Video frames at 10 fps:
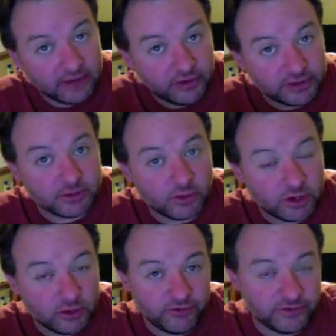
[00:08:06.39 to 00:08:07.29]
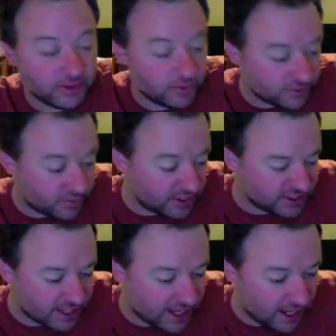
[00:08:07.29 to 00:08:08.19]
If you're someone who's been
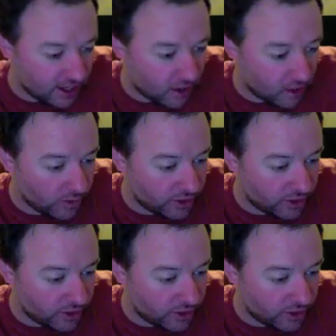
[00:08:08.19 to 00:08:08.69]
saying, "Oh,